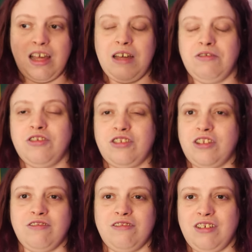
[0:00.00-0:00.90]
It was just
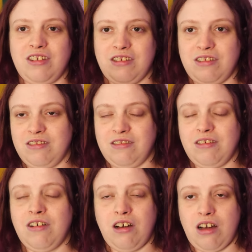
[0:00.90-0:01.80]
I
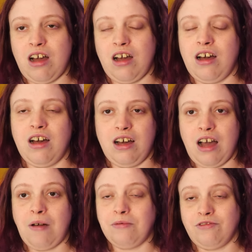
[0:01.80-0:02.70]

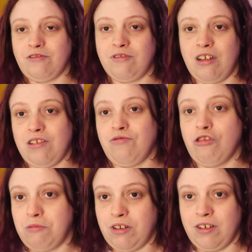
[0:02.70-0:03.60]
was
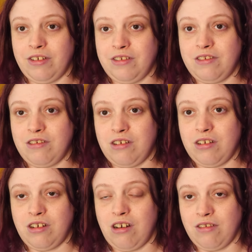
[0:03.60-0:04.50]
traumatized.
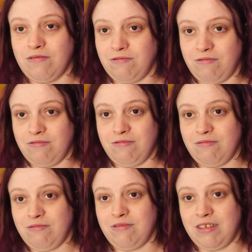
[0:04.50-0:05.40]
I can't
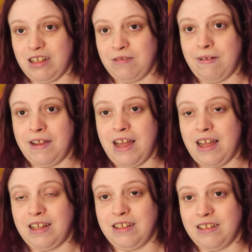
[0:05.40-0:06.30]
explain it
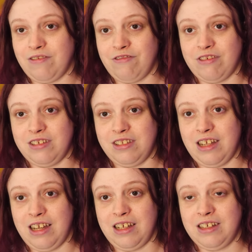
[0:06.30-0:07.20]
any different than
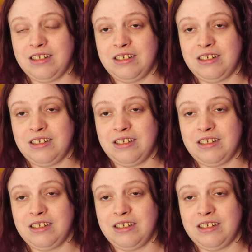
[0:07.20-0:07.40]
that.